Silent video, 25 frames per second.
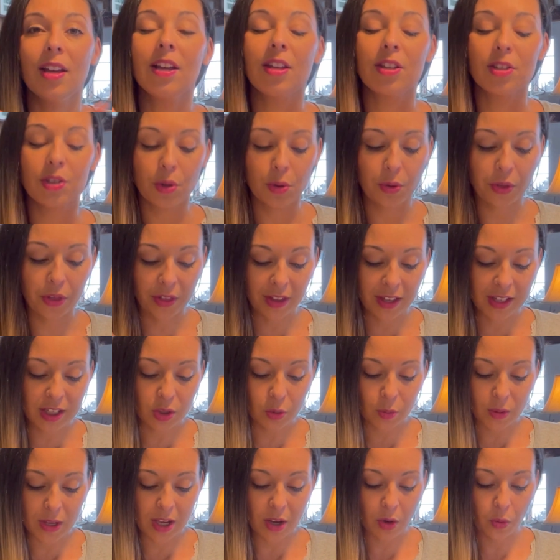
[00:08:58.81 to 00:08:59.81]
So
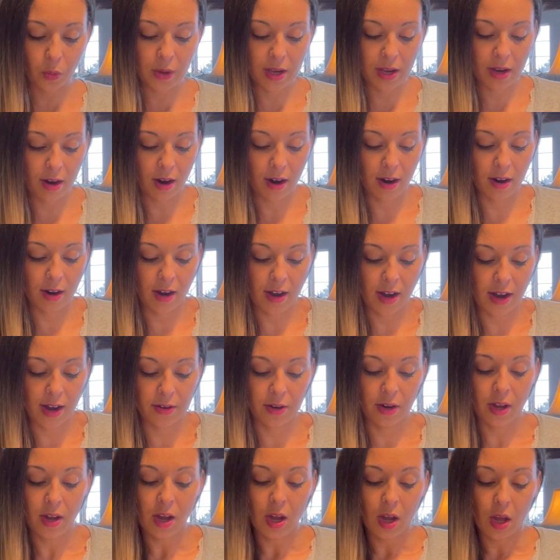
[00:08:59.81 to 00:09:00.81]
this week we are
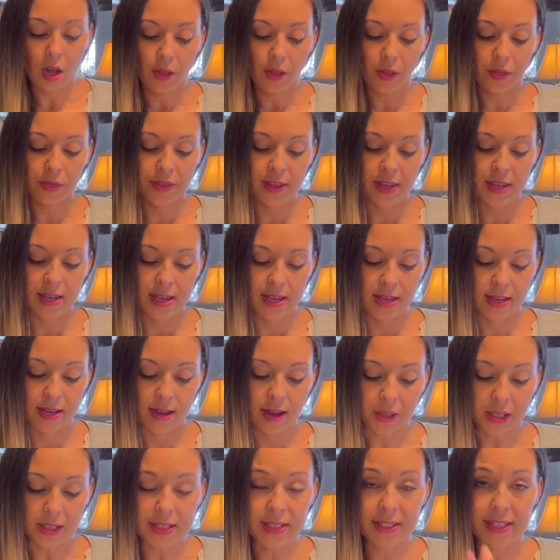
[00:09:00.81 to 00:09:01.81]
on the
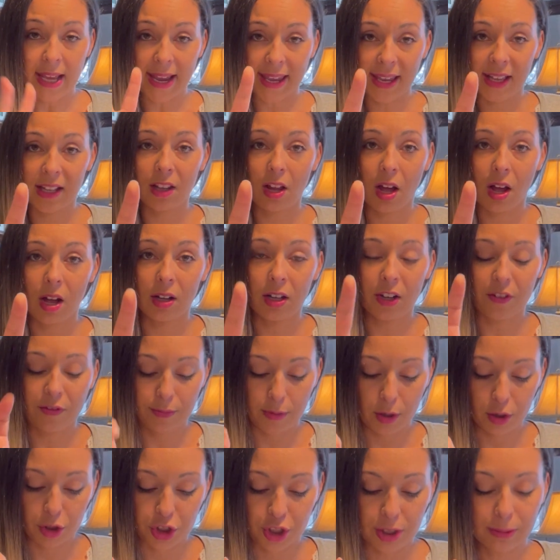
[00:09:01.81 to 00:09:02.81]
second law of
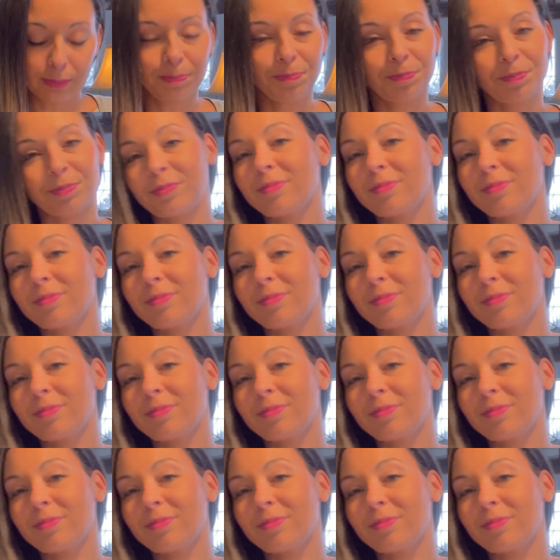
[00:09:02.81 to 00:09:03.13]
motion,